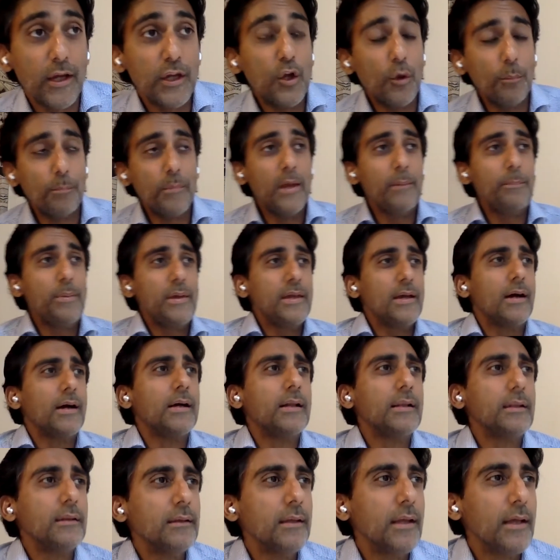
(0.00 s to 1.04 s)
Sure, yeah,
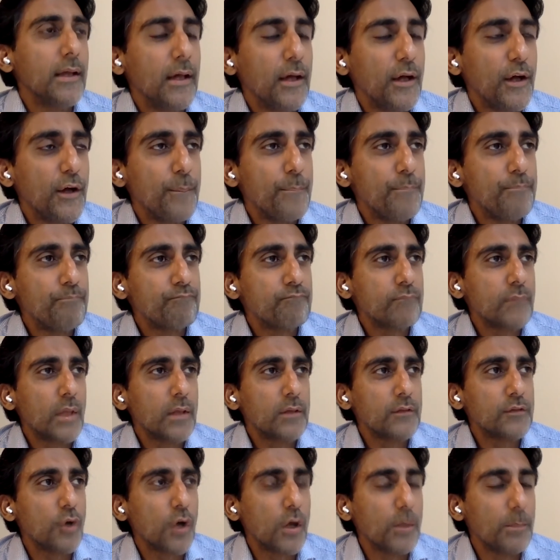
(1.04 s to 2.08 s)
maybe I'll
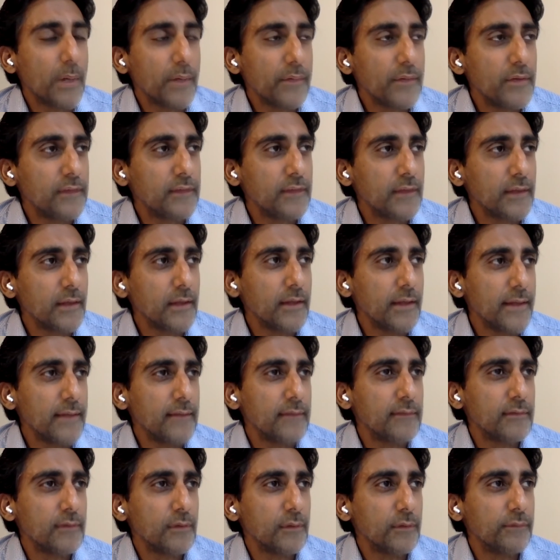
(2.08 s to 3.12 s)
talk about this in the
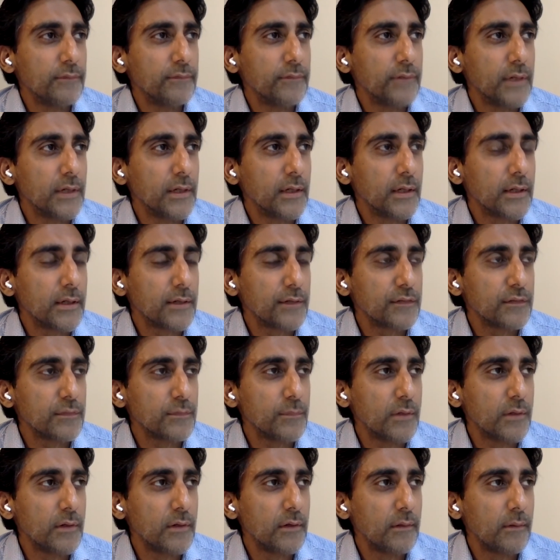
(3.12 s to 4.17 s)
lens of a
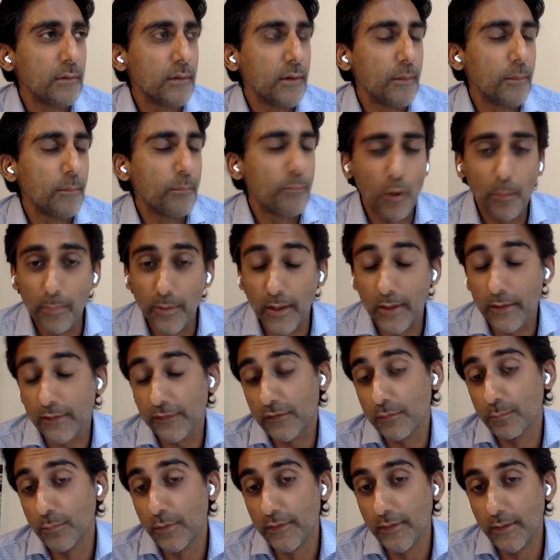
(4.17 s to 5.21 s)
customer, probably a
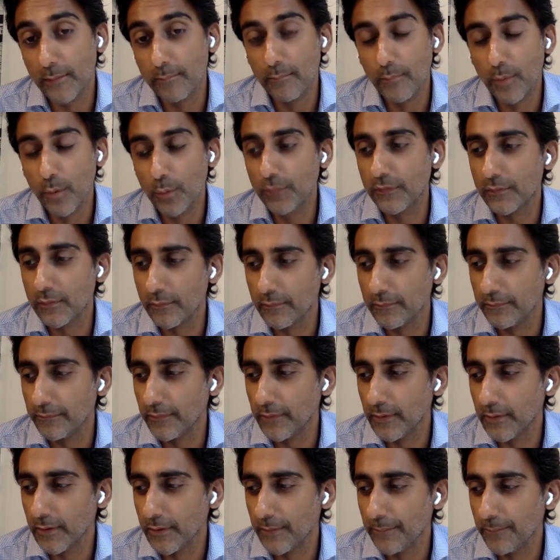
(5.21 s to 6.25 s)
customer that most of